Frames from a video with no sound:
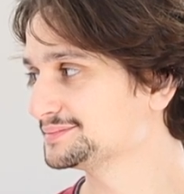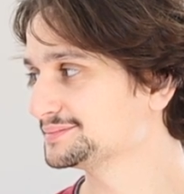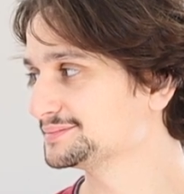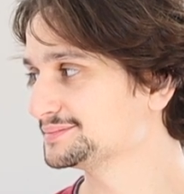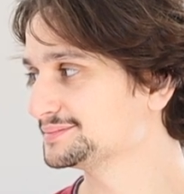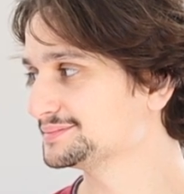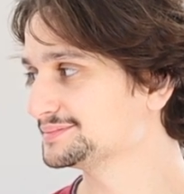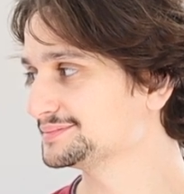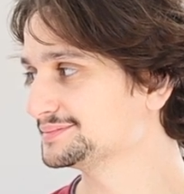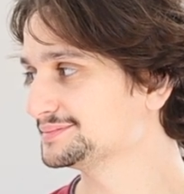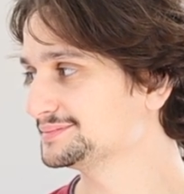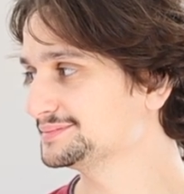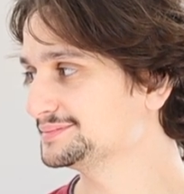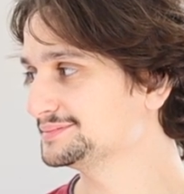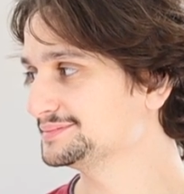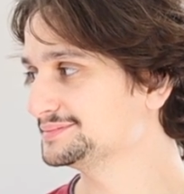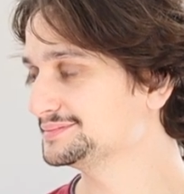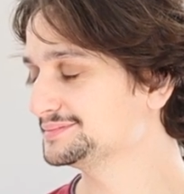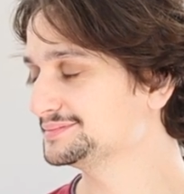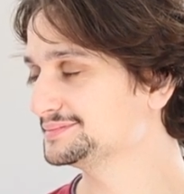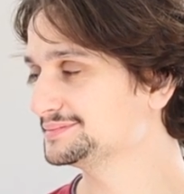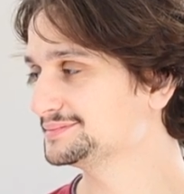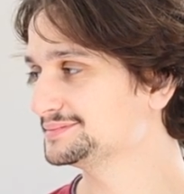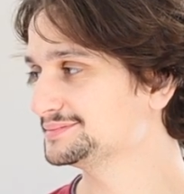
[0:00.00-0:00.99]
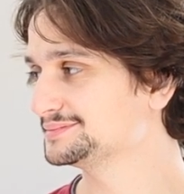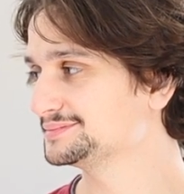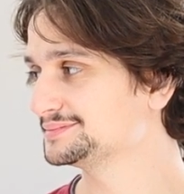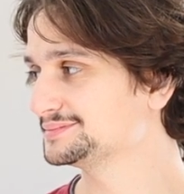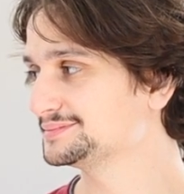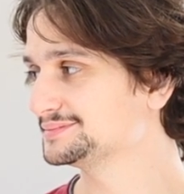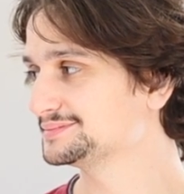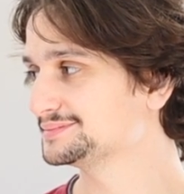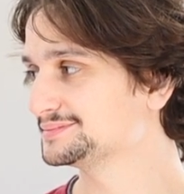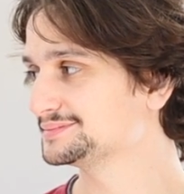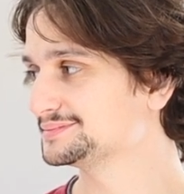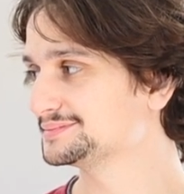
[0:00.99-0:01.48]

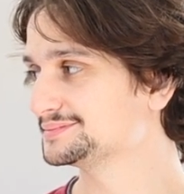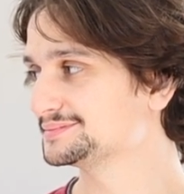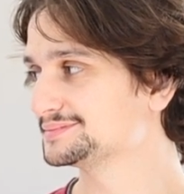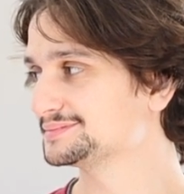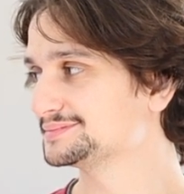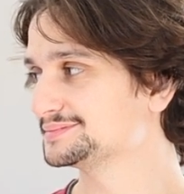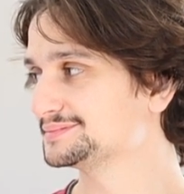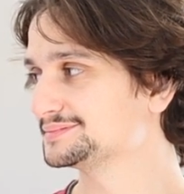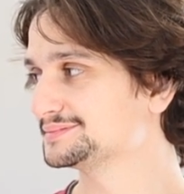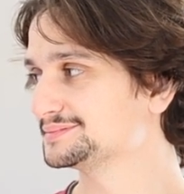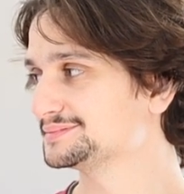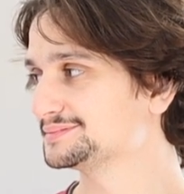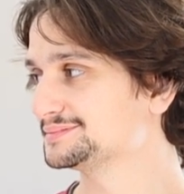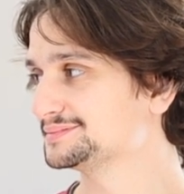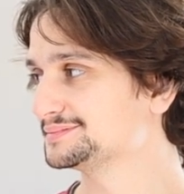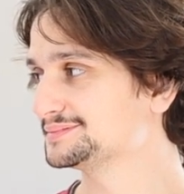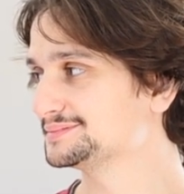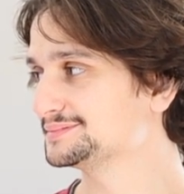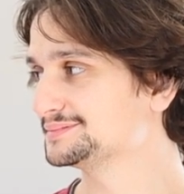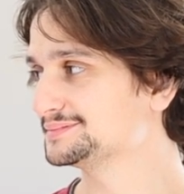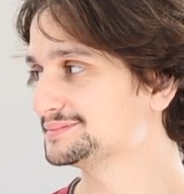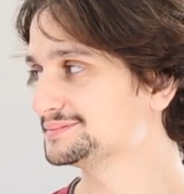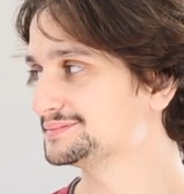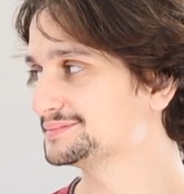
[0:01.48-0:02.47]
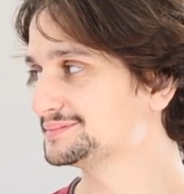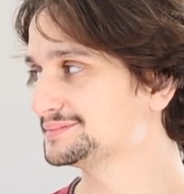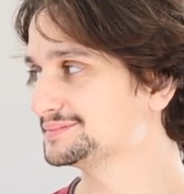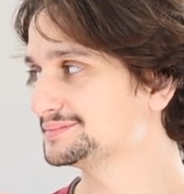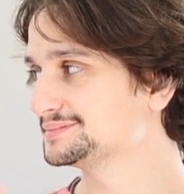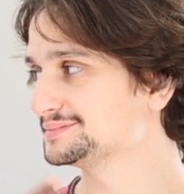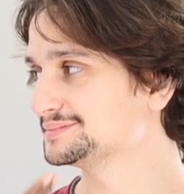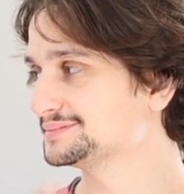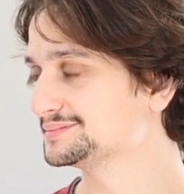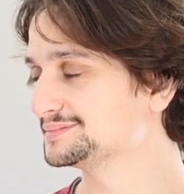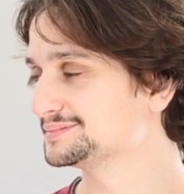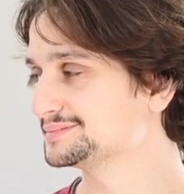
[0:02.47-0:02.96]

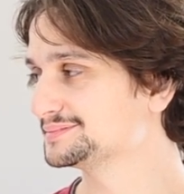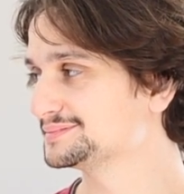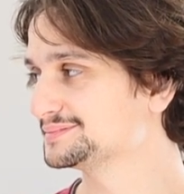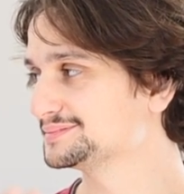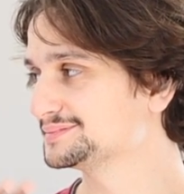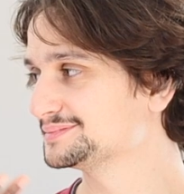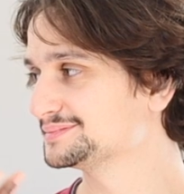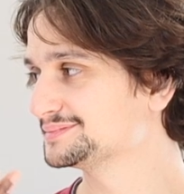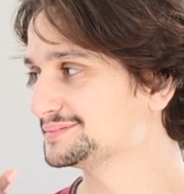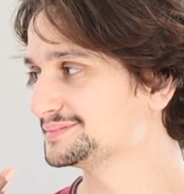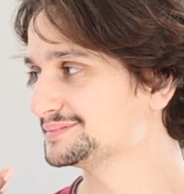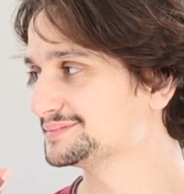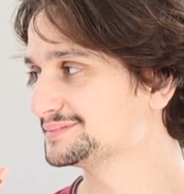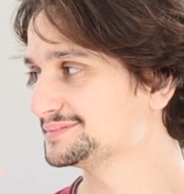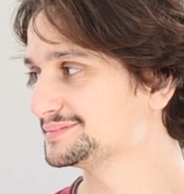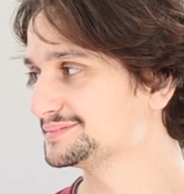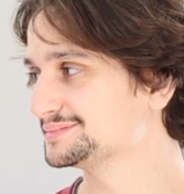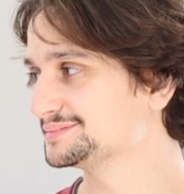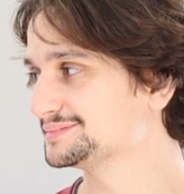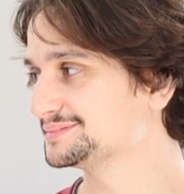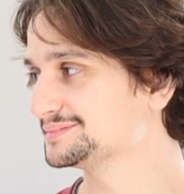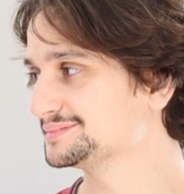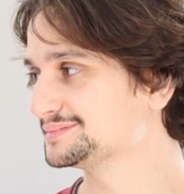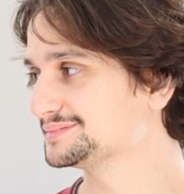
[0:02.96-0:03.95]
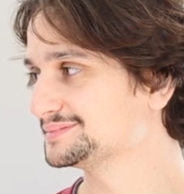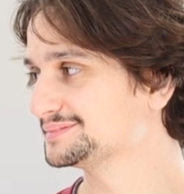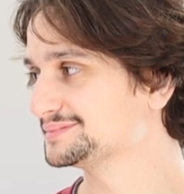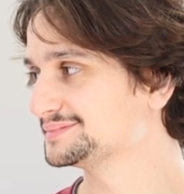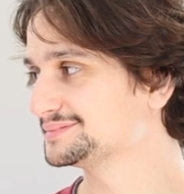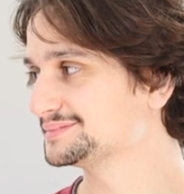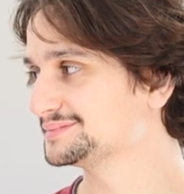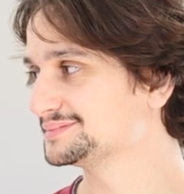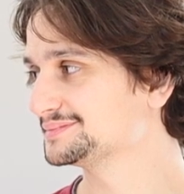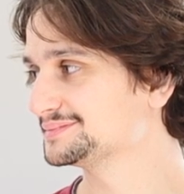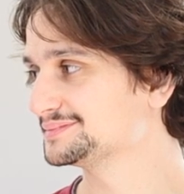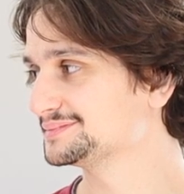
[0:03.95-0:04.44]

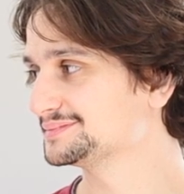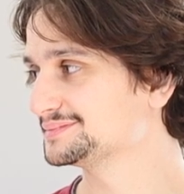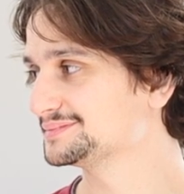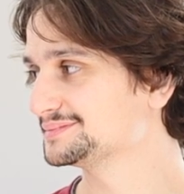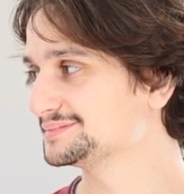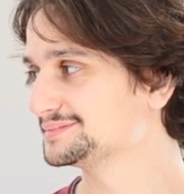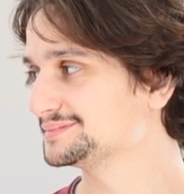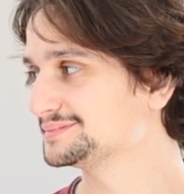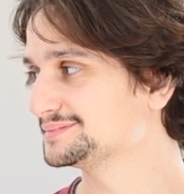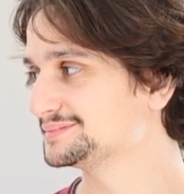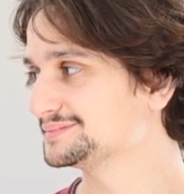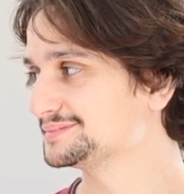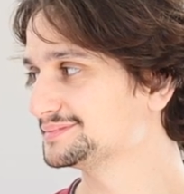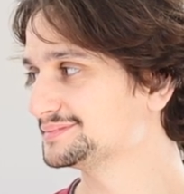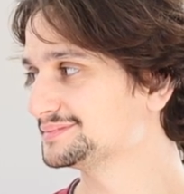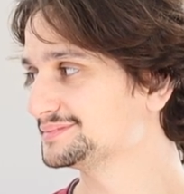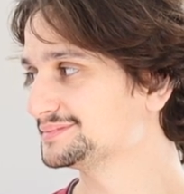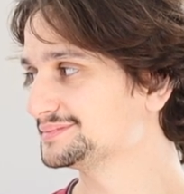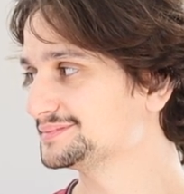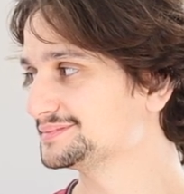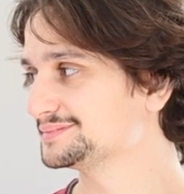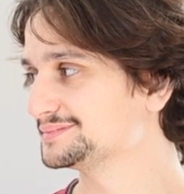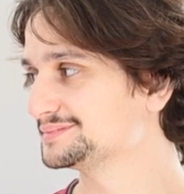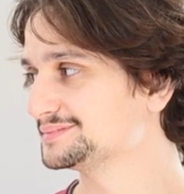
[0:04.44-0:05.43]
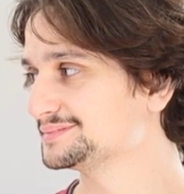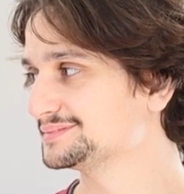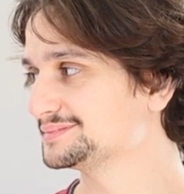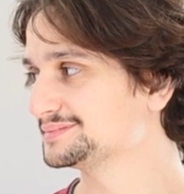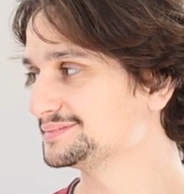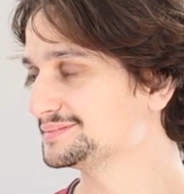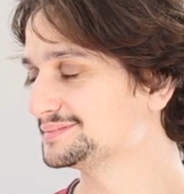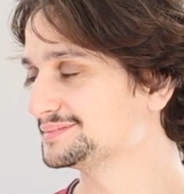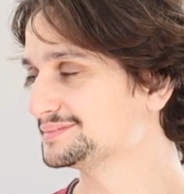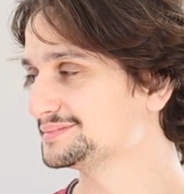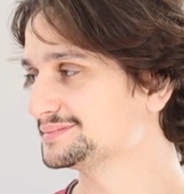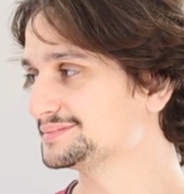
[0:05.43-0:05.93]

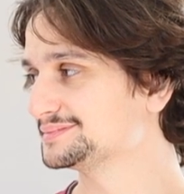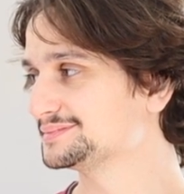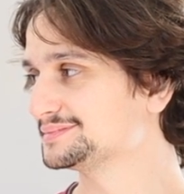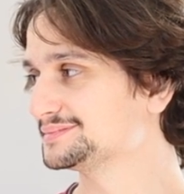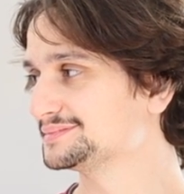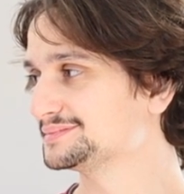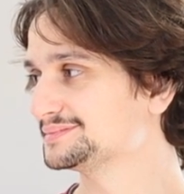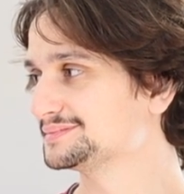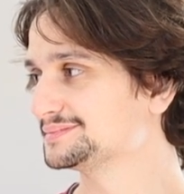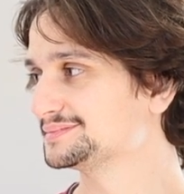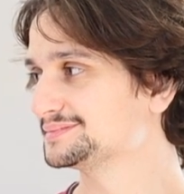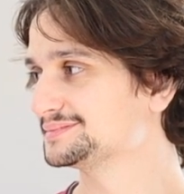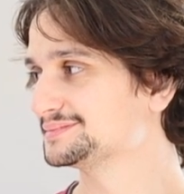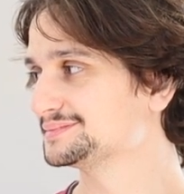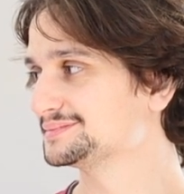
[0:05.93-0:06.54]
This person isn't speaking.